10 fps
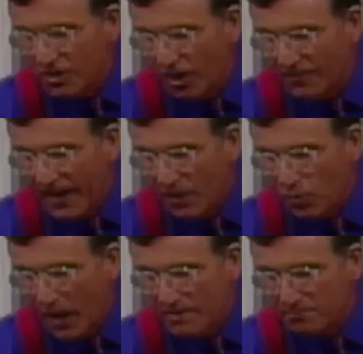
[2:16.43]
got that
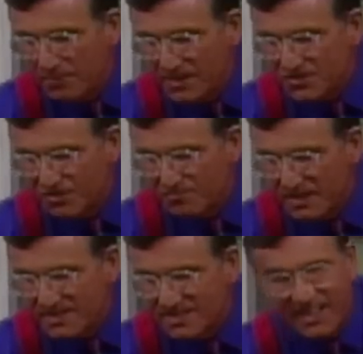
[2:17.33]
one piece of
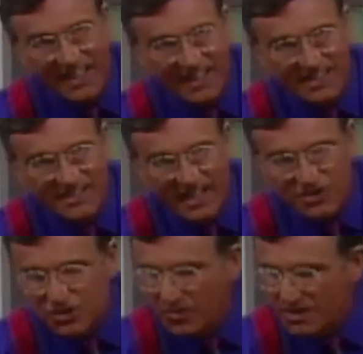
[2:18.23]
meat in it,
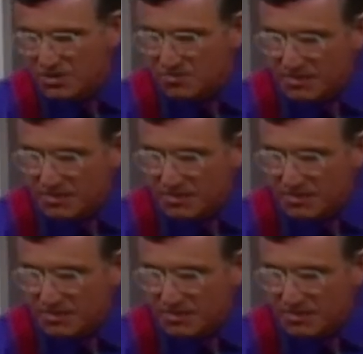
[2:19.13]
that 2-ounce